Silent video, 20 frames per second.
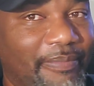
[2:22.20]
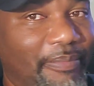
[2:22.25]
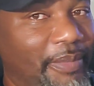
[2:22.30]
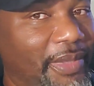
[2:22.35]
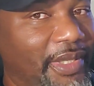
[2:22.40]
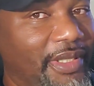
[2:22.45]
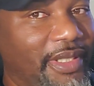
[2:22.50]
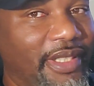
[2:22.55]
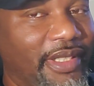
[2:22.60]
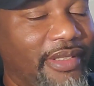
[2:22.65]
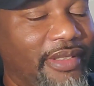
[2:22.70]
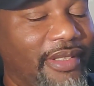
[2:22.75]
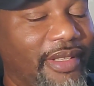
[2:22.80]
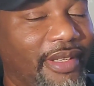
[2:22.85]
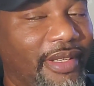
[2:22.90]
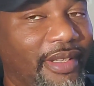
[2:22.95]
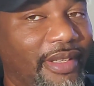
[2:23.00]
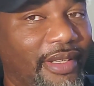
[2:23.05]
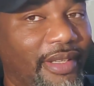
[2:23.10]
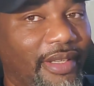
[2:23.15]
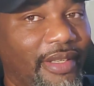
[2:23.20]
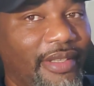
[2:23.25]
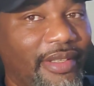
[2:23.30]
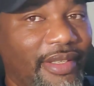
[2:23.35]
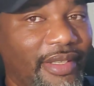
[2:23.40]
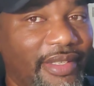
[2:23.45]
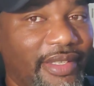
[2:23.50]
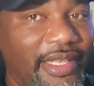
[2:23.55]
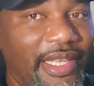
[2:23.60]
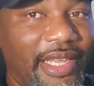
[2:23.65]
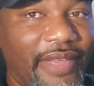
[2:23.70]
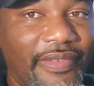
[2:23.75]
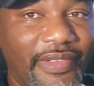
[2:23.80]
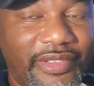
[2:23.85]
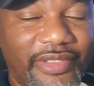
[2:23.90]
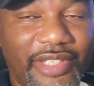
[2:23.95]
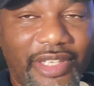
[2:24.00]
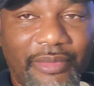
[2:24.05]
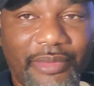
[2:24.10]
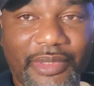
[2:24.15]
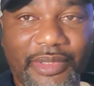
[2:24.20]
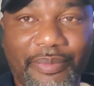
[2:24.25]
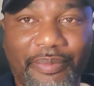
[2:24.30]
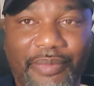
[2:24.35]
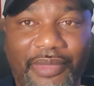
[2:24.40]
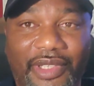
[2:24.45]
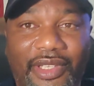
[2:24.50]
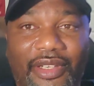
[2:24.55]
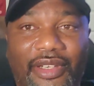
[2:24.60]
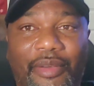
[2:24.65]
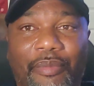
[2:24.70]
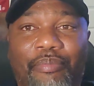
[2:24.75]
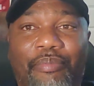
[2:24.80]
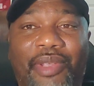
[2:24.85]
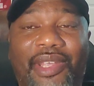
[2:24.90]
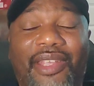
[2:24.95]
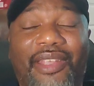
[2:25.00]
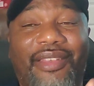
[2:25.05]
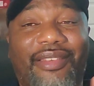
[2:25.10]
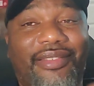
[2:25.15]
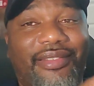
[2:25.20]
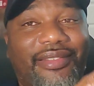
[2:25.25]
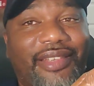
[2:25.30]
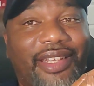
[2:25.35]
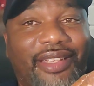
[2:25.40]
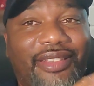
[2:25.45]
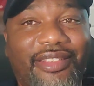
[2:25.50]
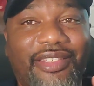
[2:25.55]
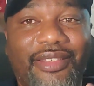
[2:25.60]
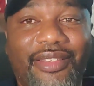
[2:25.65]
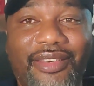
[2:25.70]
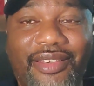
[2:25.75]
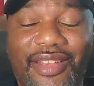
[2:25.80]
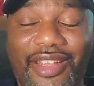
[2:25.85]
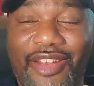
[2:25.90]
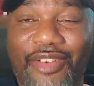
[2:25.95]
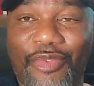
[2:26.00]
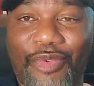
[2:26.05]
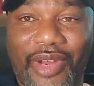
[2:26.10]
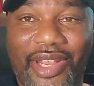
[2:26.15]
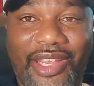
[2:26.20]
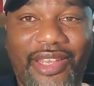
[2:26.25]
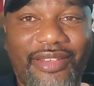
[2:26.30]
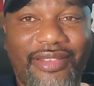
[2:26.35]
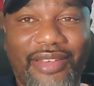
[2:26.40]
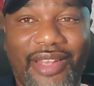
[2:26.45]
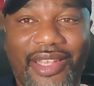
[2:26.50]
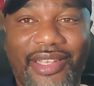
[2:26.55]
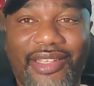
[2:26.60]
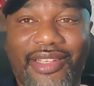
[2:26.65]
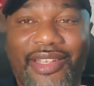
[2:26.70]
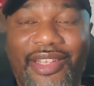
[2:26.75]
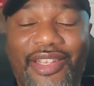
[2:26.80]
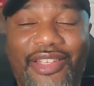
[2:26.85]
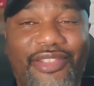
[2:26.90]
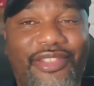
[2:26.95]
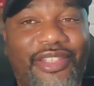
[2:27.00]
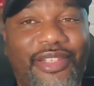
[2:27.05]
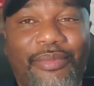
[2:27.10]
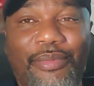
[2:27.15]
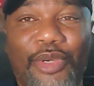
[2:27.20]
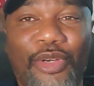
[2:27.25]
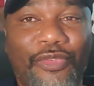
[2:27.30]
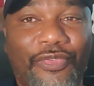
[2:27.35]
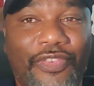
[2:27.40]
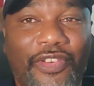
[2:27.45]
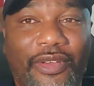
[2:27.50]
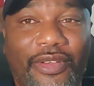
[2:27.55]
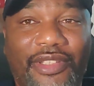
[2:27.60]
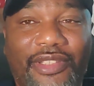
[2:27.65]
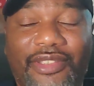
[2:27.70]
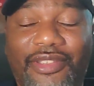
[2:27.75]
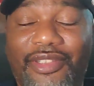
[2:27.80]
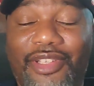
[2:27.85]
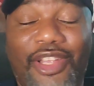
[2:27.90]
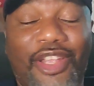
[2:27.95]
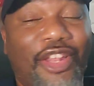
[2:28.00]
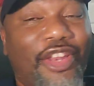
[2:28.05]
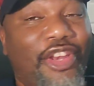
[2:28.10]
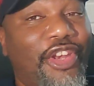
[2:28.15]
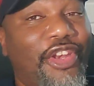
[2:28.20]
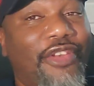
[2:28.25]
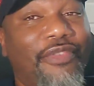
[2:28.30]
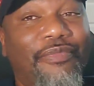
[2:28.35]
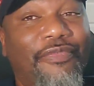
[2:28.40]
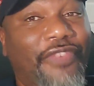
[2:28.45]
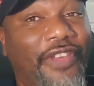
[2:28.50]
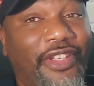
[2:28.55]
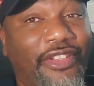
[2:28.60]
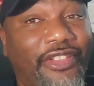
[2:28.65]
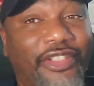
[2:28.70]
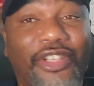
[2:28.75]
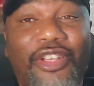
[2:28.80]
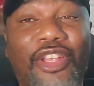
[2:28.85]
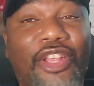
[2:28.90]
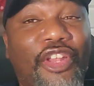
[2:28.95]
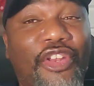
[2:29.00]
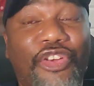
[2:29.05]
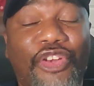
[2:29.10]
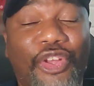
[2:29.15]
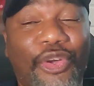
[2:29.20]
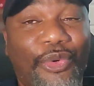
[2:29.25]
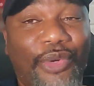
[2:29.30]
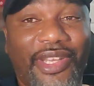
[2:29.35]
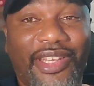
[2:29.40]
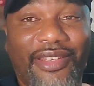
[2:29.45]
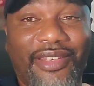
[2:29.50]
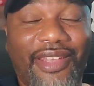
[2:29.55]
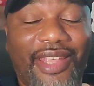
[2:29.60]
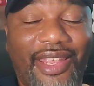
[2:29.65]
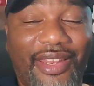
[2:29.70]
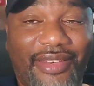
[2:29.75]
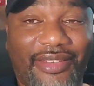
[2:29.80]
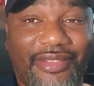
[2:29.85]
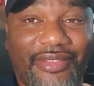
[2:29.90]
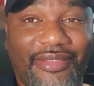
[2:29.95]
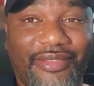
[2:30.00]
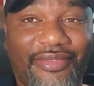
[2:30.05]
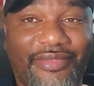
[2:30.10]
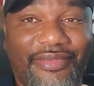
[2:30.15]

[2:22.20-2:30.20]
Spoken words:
But did Kevin Sumlin get a big extension and raise like Jimbo Fisher? No, he didn't.